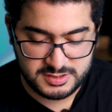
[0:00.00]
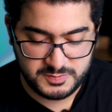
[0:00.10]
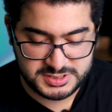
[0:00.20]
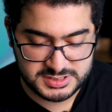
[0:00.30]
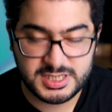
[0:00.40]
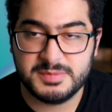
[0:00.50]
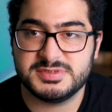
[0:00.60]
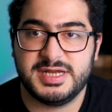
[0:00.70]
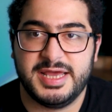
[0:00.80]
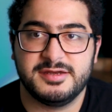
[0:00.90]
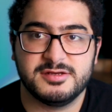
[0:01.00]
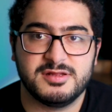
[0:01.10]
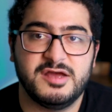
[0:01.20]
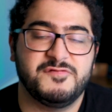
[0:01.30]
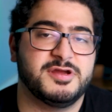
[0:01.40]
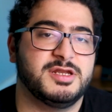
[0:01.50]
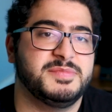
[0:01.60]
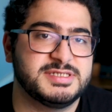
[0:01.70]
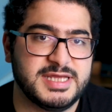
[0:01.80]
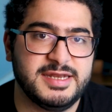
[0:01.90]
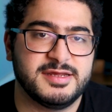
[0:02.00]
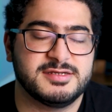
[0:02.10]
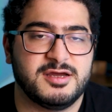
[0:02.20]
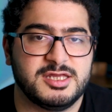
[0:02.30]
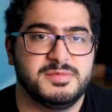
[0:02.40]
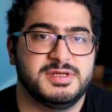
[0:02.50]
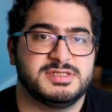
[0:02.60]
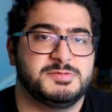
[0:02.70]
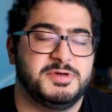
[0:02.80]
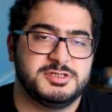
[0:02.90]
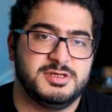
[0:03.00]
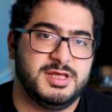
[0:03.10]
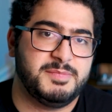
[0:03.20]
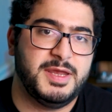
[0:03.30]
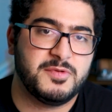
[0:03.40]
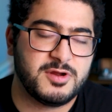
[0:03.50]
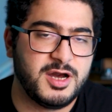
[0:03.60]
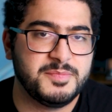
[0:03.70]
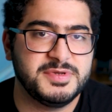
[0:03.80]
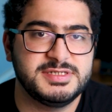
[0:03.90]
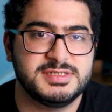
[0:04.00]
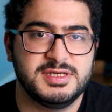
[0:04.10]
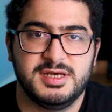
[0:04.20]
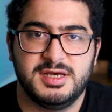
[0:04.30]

which is, comes in handy a lot if you're going to be scanning documents, especially like paper copies.